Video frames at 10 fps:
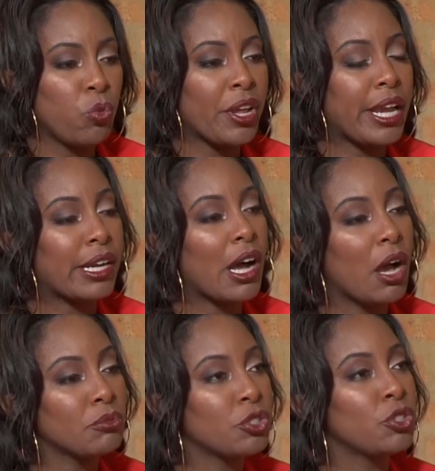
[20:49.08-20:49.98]
when it
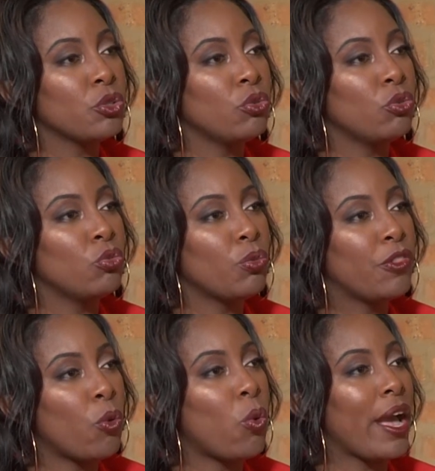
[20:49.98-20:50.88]
comes to
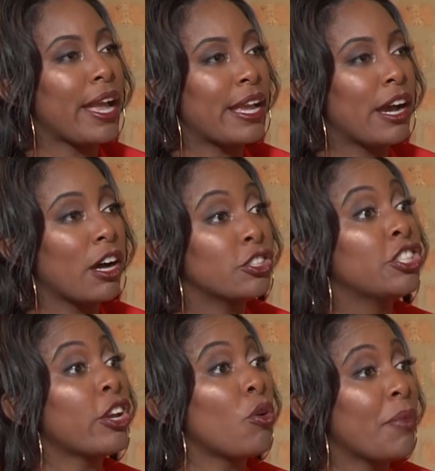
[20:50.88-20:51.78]
the way a
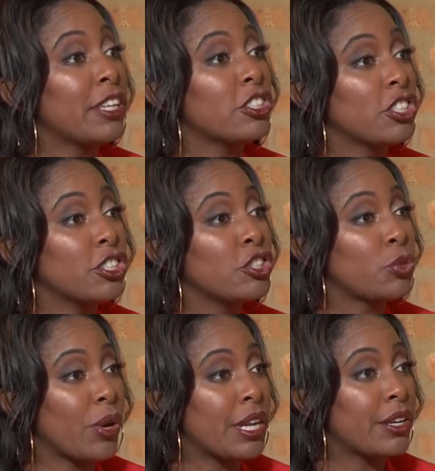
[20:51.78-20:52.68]
gentleman should
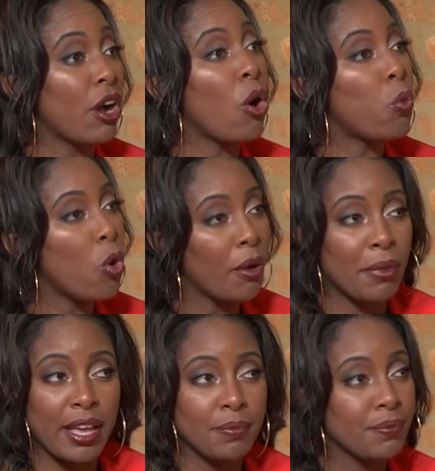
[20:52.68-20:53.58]
treat a
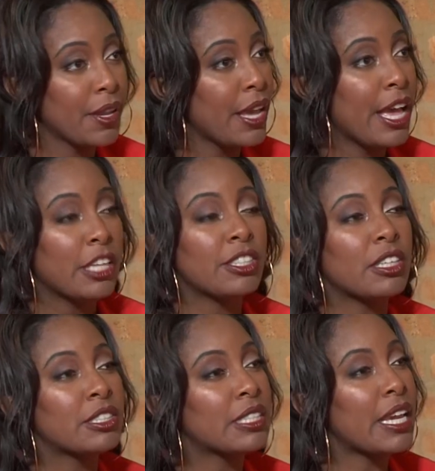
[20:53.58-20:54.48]
woman,
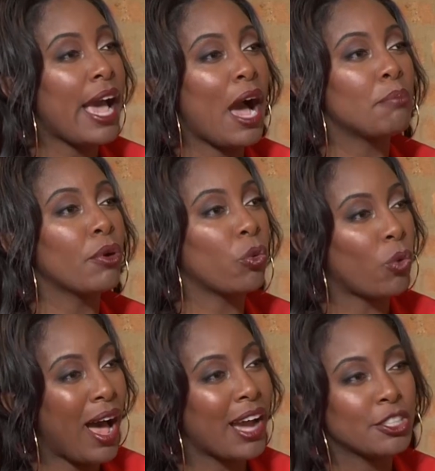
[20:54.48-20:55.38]
to see how
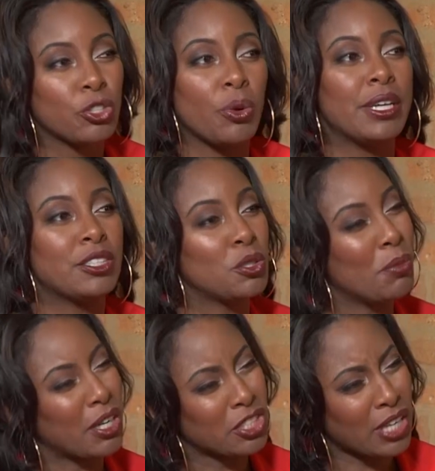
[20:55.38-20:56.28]
Barack treats
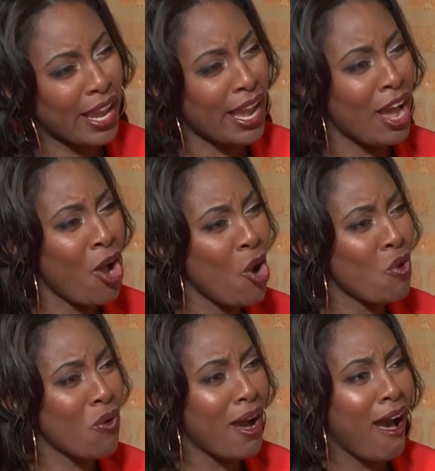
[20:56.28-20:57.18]

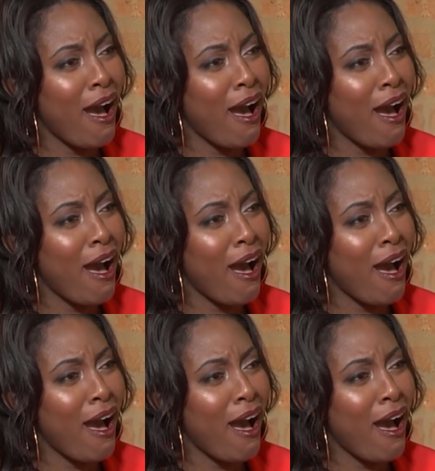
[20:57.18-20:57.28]
Michelle,